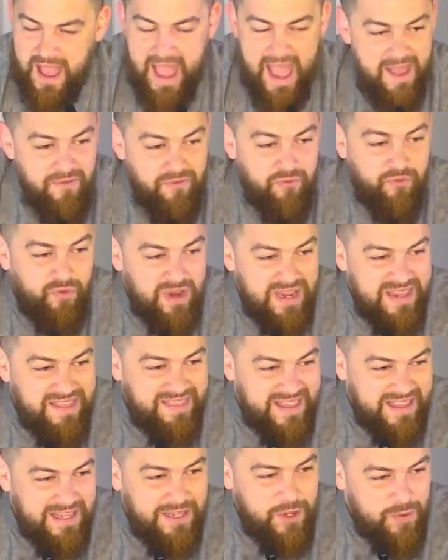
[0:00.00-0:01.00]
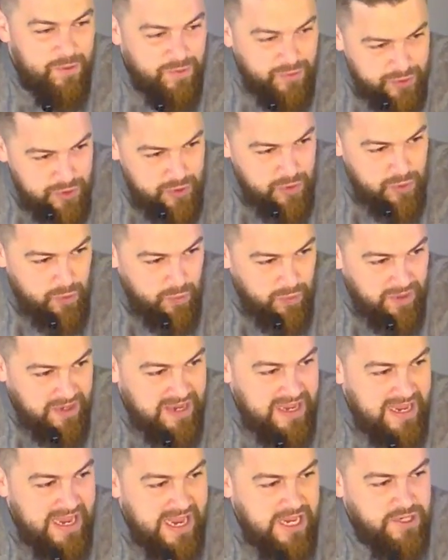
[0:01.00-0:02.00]
Everything you do
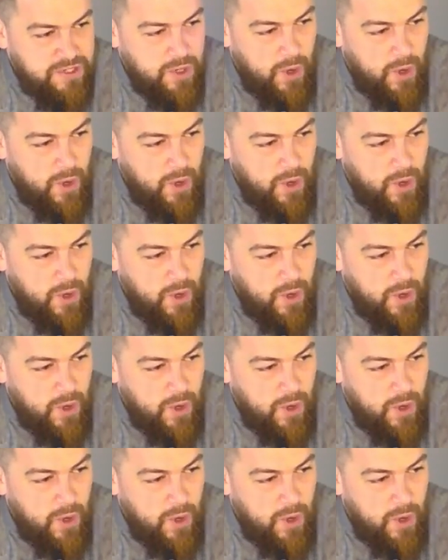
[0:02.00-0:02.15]
is